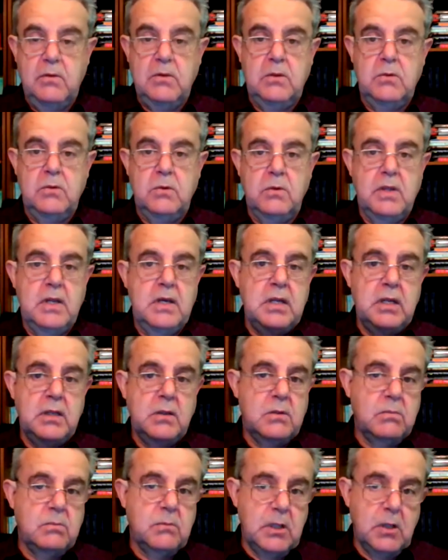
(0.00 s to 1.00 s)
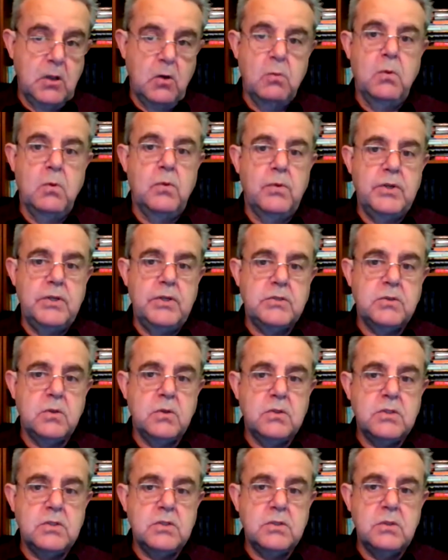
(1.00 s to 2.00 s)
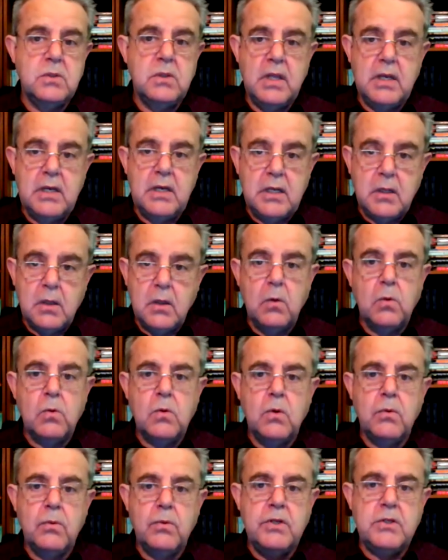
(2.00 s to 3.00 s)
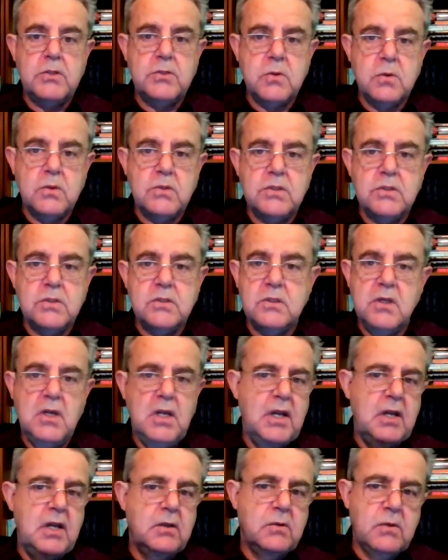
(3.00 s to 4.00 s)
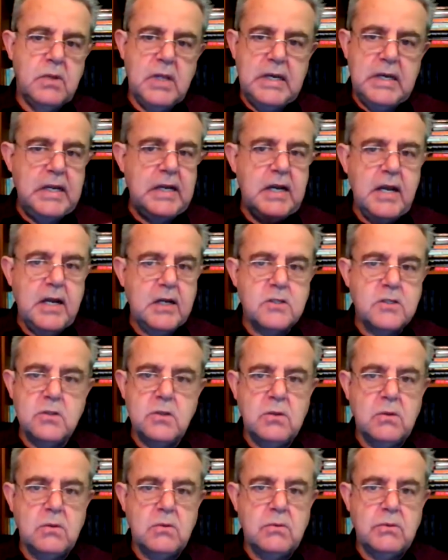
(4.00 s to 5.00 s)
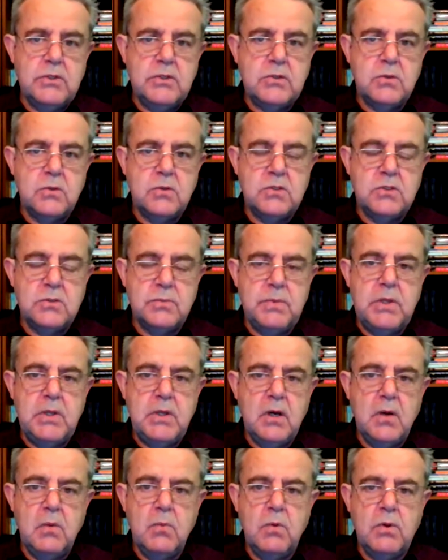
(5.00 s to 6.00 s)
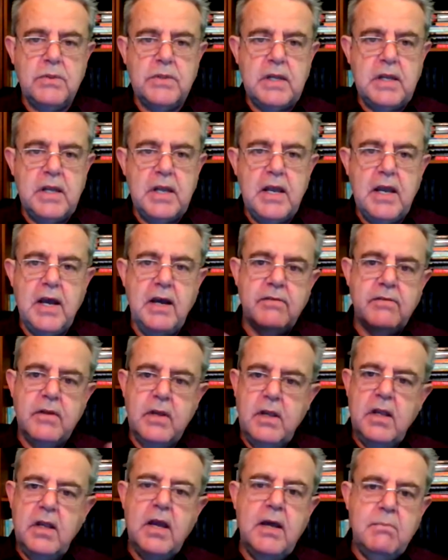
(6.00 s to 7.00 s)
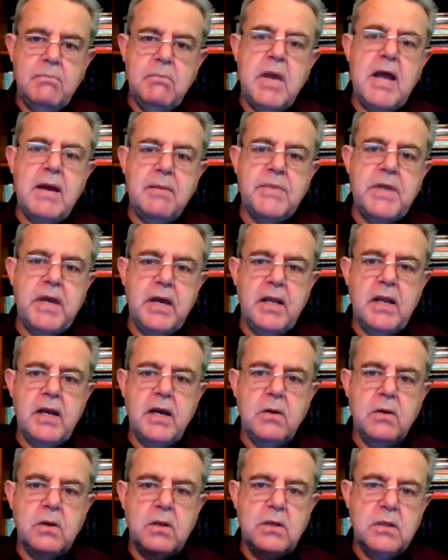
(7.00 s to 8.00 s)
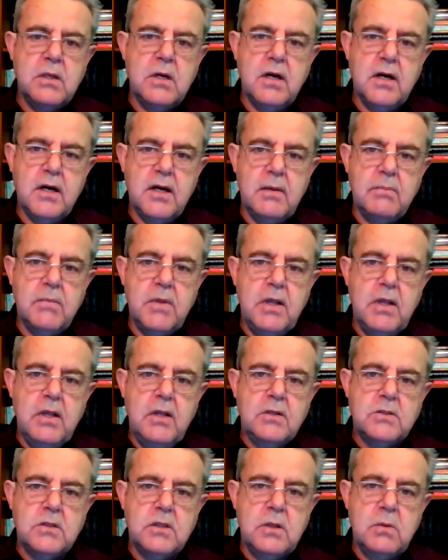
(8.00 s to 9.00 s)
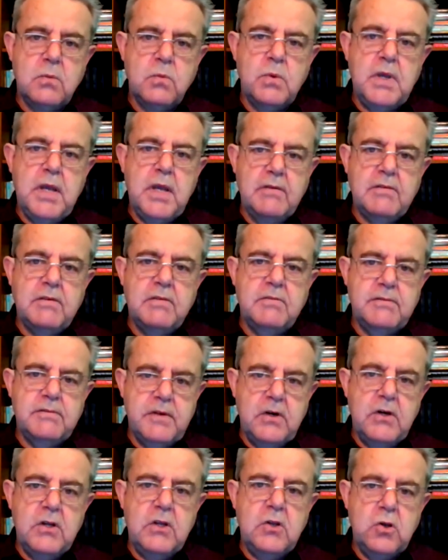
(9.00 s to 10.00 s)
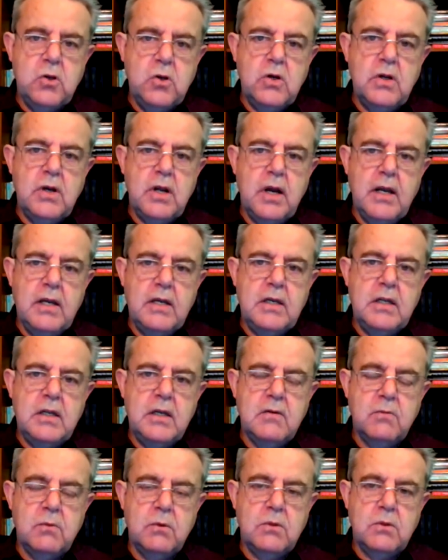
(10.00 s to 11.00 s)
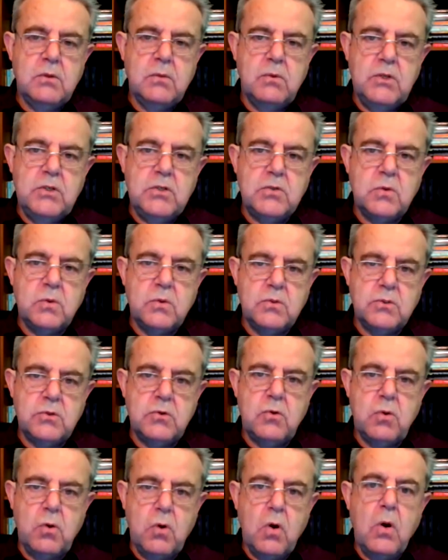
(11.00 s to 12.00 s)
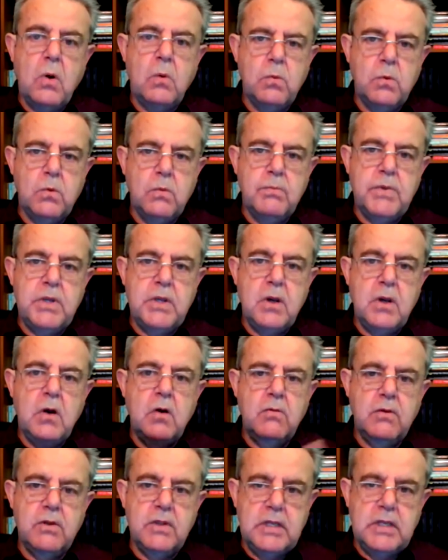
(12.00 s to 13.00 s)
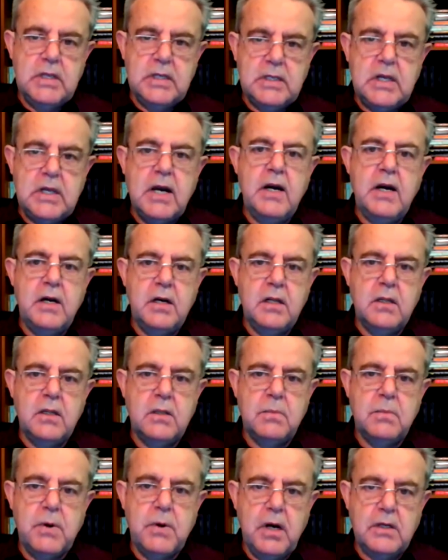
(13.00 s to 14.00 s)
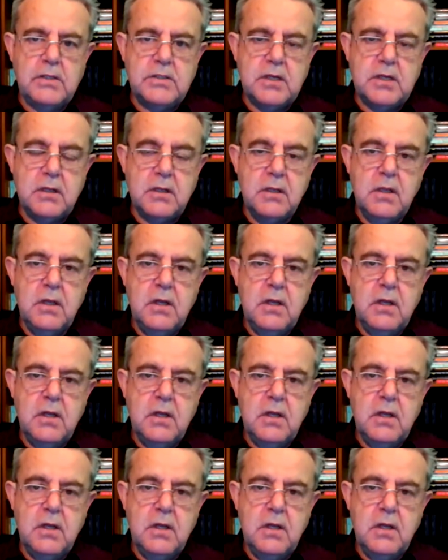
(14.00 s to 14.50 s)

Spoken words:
Do they need global resources? Do they need local resources? Do they need external resources beyond what they have? And map that out in time so that we have a very good idea of what the resource draw will be over the entirety of the project.